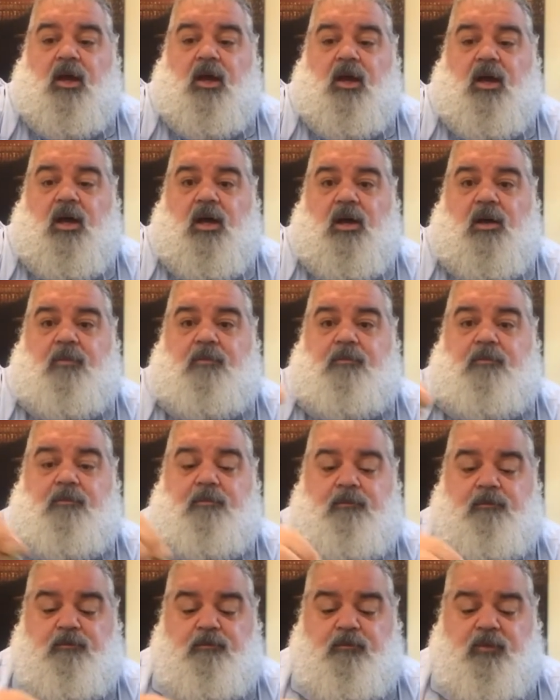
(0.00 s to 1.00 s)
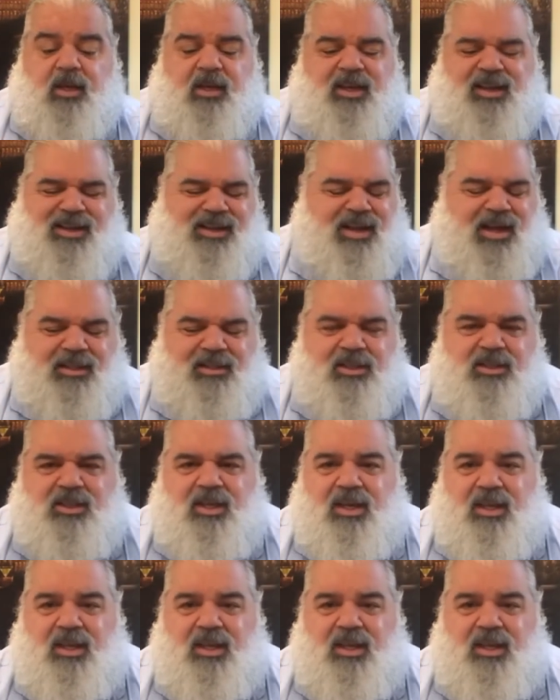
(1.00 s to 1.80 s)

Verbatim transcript: Um, I get got this on